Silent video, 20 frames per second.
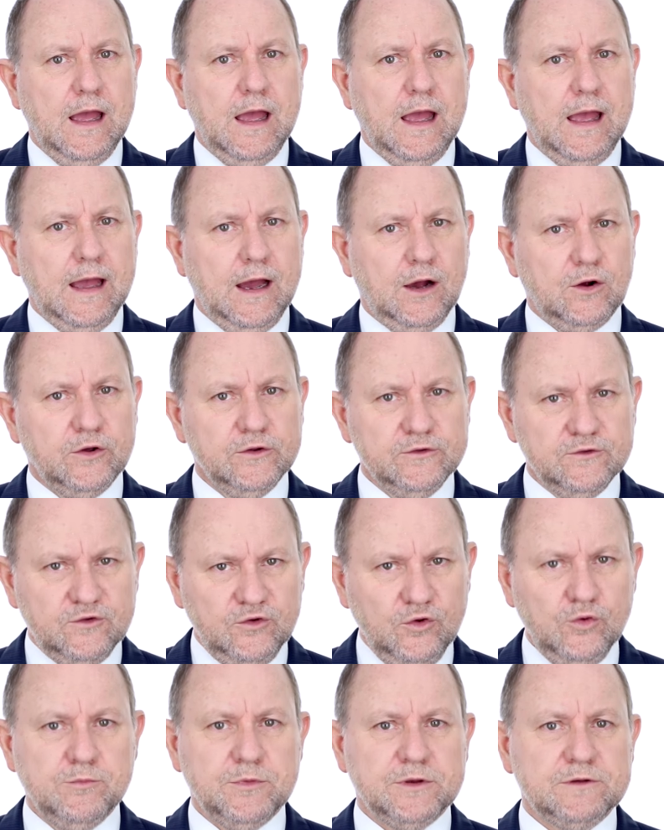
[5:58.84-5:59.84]
how
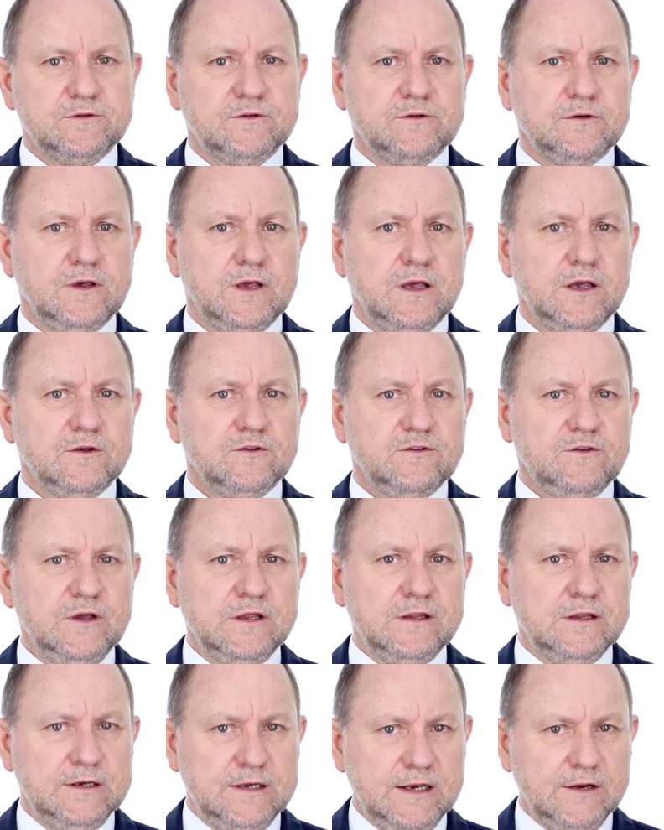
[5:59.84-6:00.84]
consumers
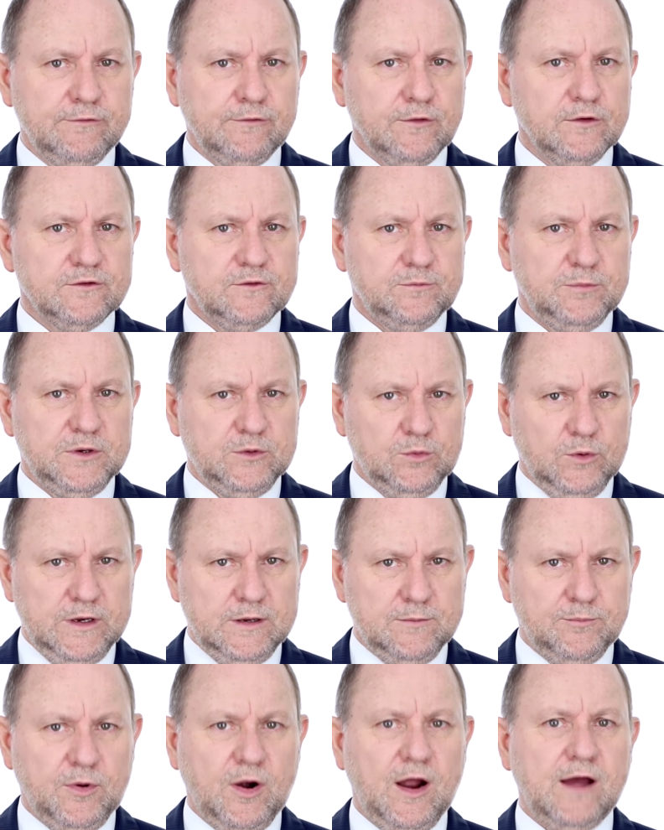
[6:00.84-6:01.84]
see the difference
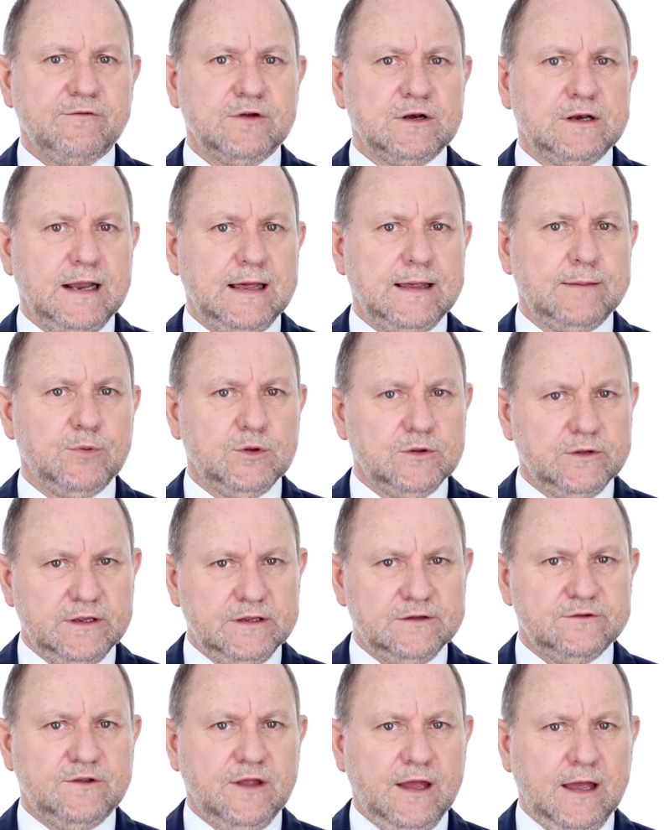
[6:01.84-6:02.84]
between private label
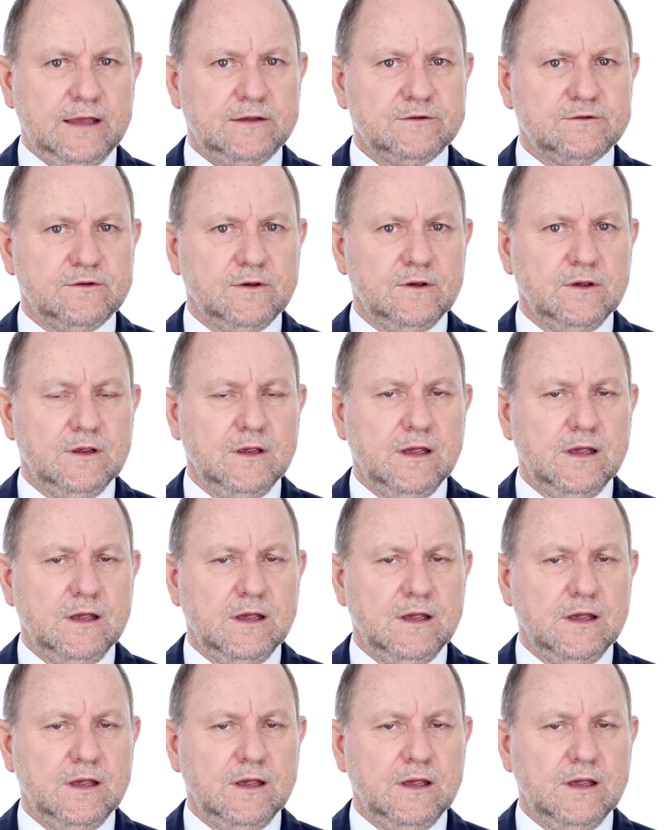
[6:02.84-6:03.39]
these days